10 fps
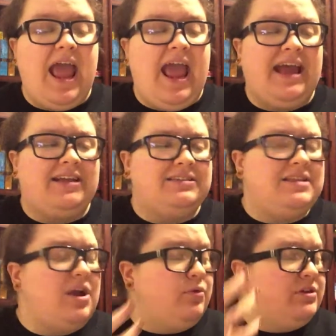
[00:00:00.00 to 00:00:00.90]
and
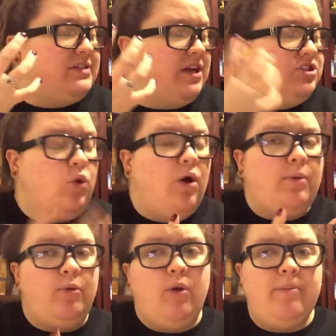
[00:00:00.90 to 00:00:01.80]
there was
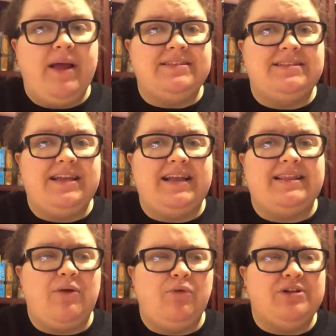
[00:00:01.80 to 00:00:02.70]
adorable romance in it
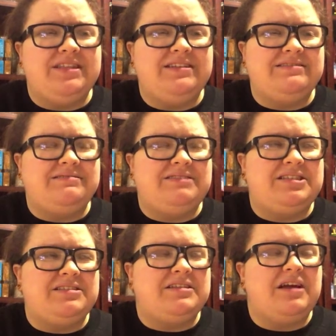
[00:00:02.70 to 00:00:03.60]
that wasn't
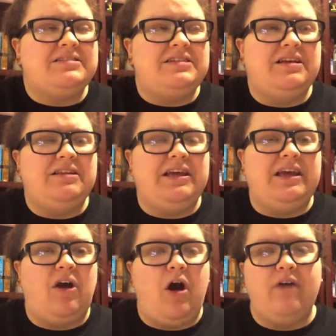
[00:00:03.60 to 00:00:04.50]

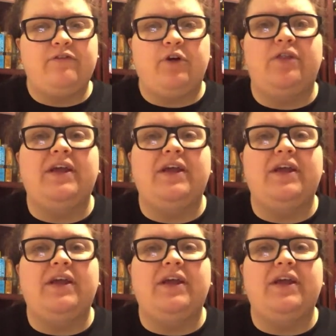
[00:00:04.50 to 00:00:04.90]
disgustingly awful.